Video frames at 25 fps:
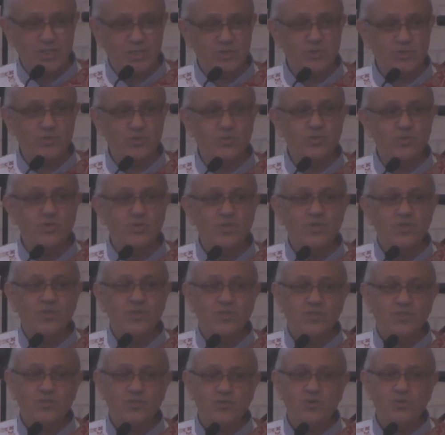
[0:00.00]
to,
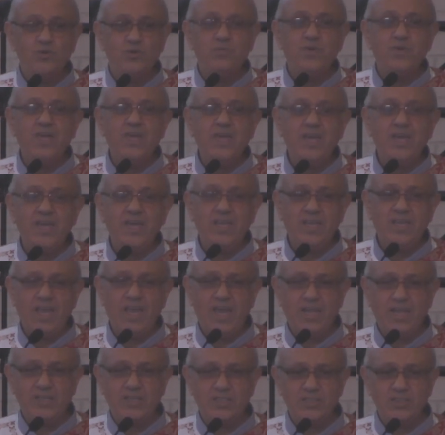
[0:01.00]
to obey
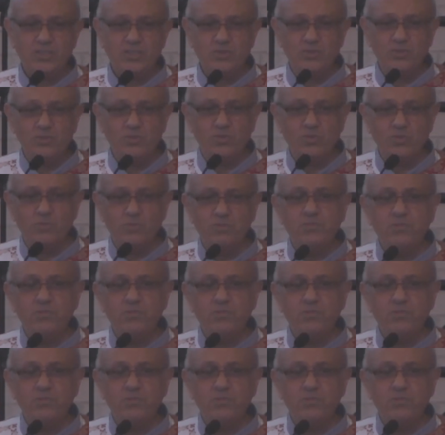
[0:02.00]
and to